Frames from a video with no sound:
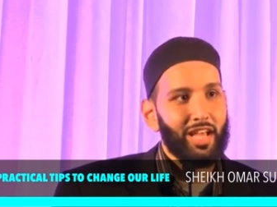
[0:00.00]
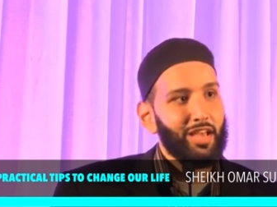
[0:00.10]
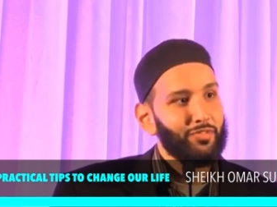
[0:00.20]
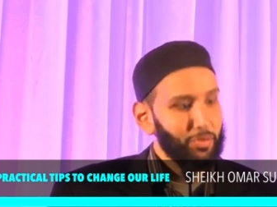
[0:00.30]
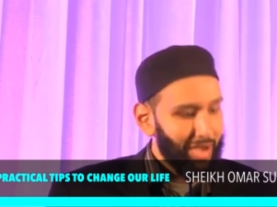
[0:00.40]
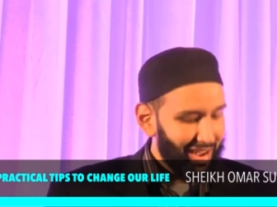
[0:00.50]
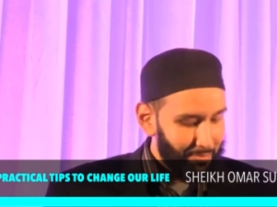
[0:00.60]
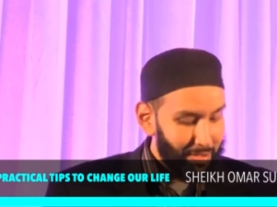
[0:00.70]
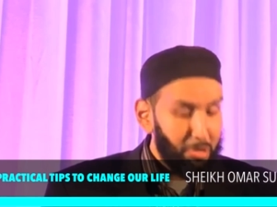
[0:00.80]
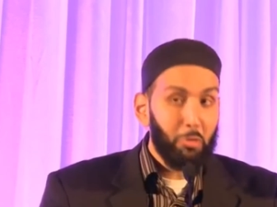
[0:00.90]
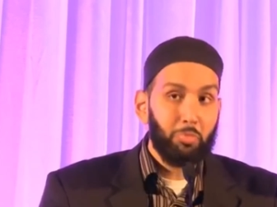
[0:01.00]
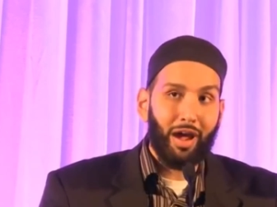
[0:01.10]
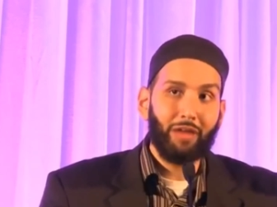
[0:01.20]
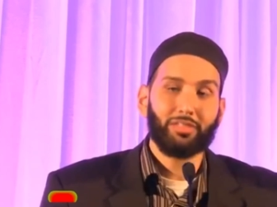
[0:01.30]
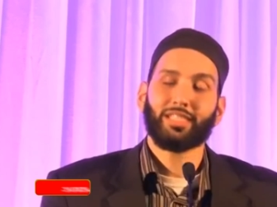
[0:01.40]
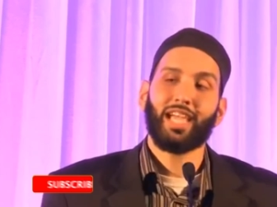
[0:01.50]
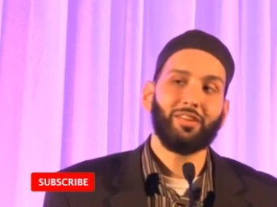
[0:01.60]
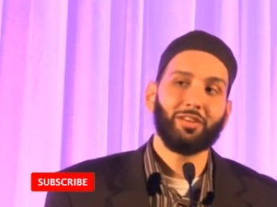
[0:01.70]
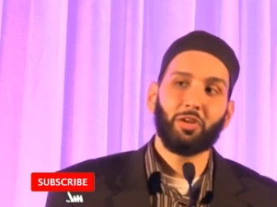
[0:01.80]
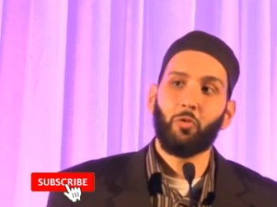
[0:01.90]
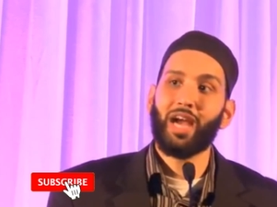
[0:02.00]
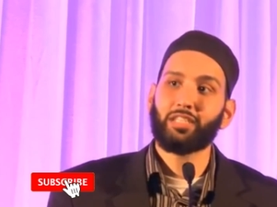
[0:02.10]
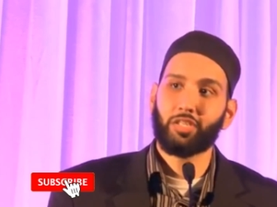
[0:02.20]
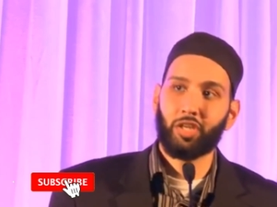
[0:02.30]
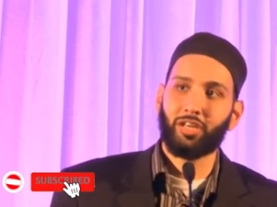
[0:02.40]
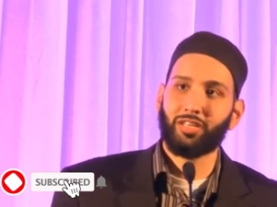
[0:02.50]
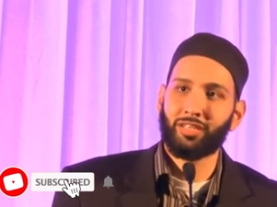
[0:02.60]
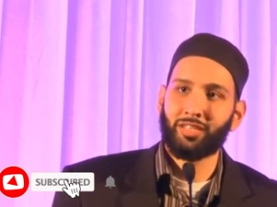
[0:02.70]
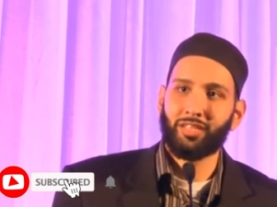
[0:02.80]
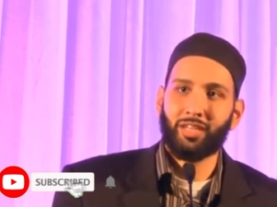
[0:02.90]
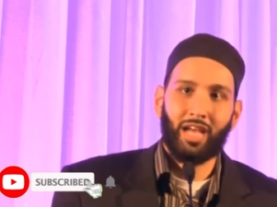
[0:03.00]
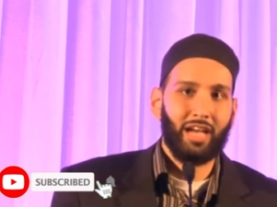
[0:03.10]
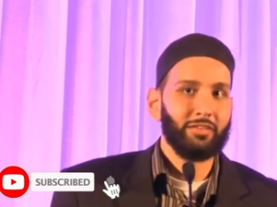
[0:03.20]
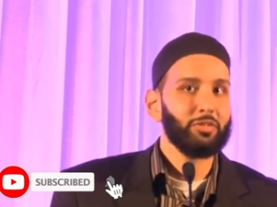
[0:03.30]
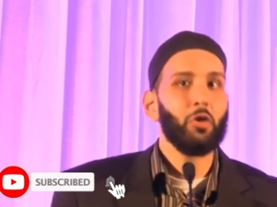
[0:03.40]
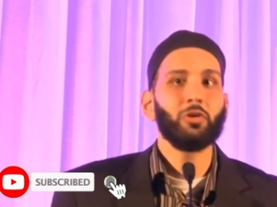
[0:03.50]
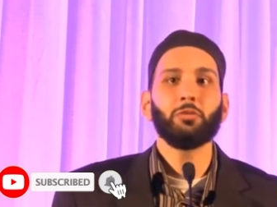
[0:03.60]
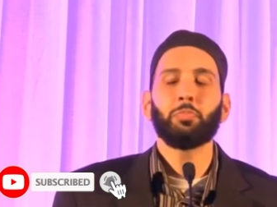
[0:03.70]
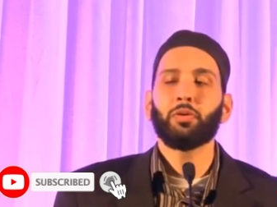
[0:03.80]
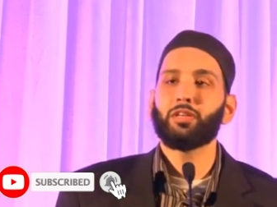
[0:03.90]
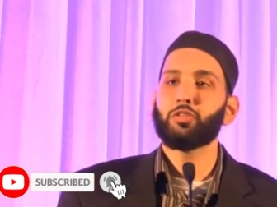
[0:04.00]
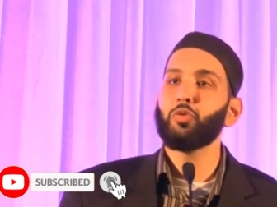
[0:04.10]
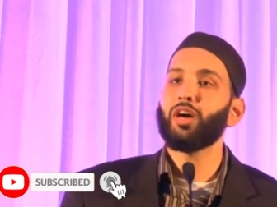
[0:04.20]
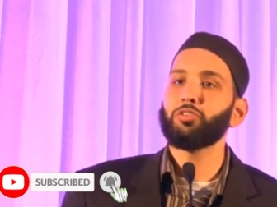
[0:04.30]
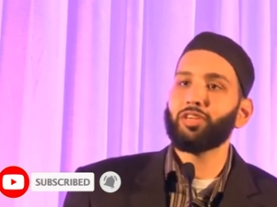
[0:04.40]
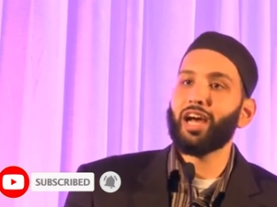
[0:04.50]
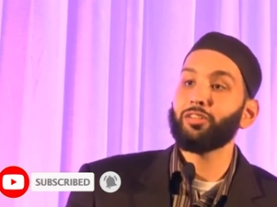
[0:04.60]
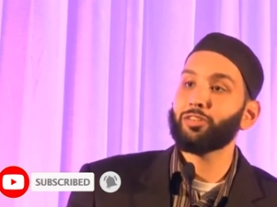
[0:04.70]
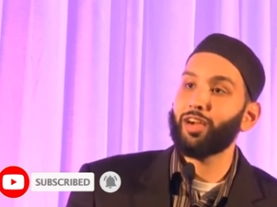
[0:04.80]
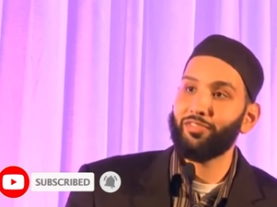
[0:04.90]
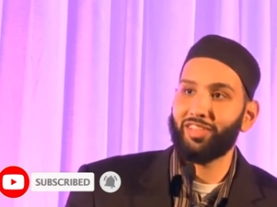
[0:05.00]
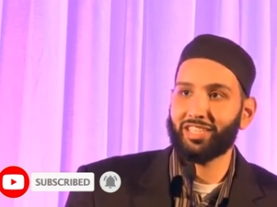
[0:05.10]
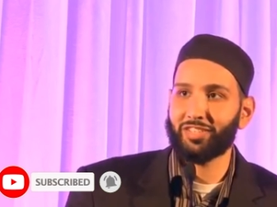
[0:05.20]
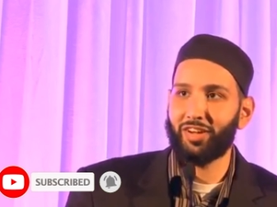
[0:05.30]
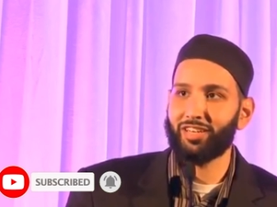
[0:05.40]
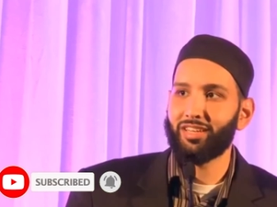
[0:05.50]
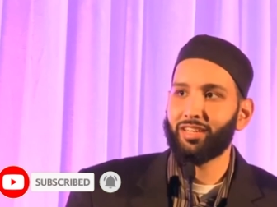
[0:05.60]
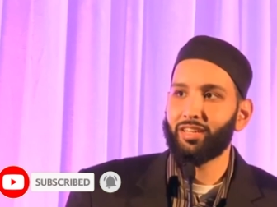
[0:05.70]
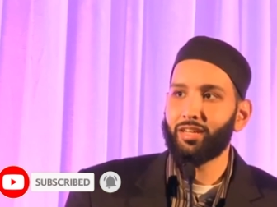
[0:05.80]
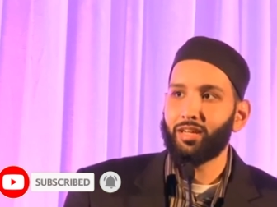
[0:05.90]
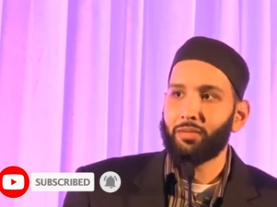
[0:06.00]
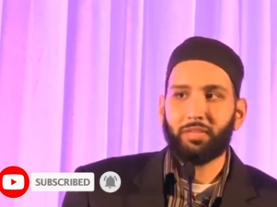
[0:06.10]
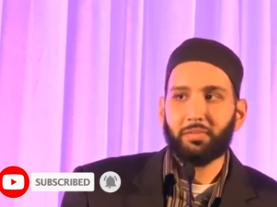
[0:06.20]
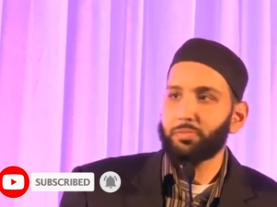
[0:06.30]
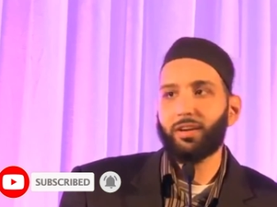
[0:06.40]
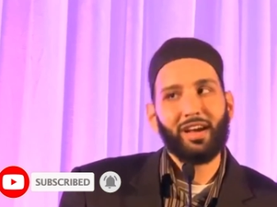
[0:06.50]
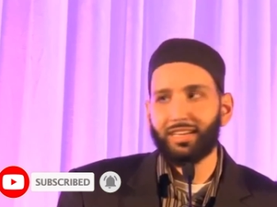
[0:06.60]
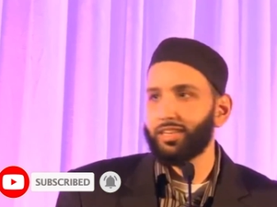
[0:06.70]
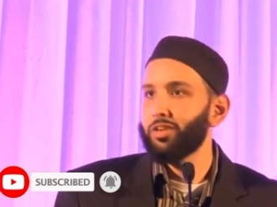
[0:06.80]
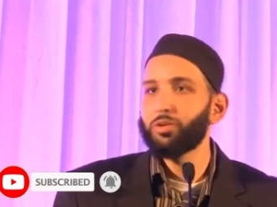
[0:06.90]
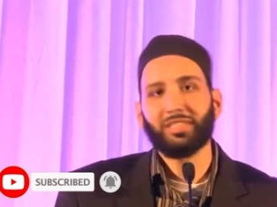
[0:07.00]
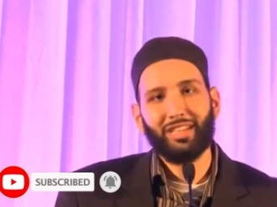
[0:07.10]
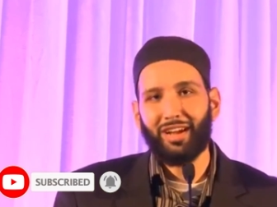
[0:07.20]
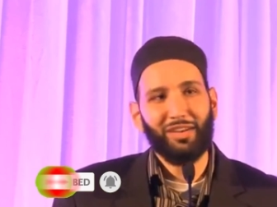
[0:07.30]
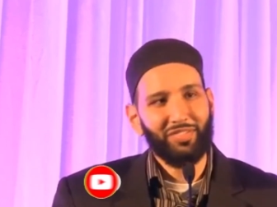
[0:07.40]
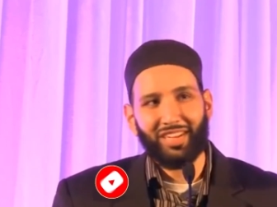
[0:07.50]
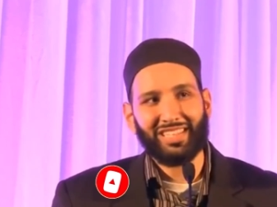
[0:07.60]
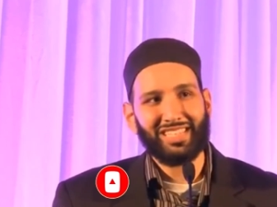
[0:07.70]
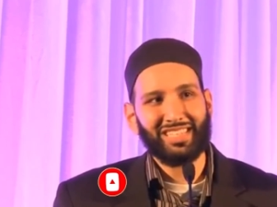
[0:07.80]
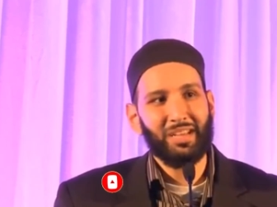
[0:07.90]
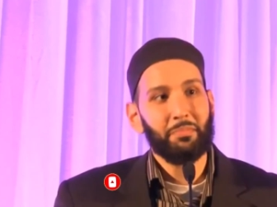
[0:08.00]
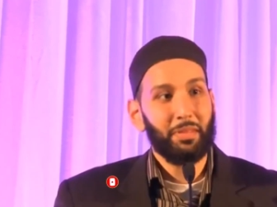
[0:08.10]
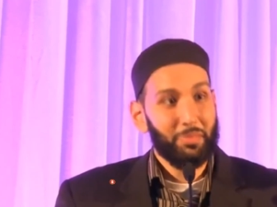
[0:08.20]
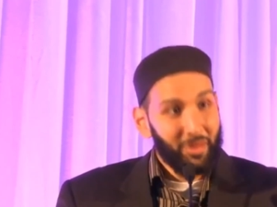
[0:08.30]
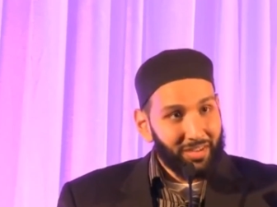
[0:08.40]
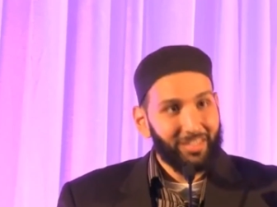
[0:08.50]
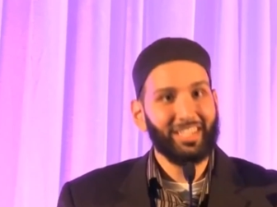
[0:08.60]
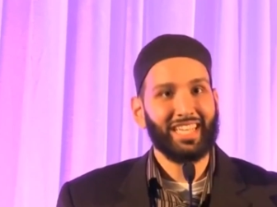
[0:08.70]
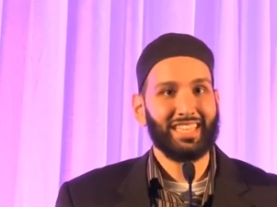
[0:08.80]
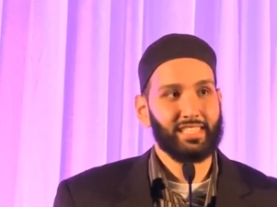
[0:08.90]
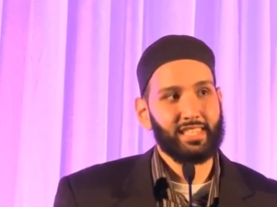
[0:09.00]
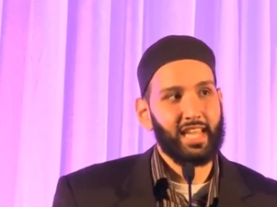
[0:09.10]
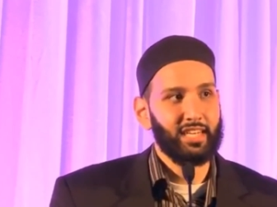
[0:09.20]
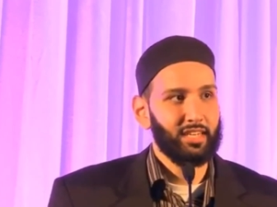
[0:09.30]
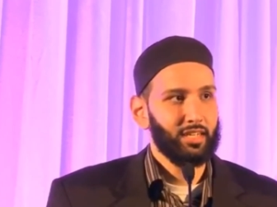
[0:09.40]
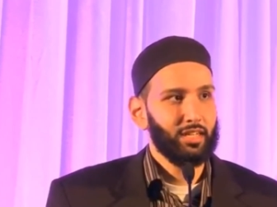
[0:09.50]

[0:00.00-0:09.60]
If you got a big old brown stain on your white shirt and you go and you put $200 cufflinks on, people are not going to notice the cufflinks. People are going to look at the stain.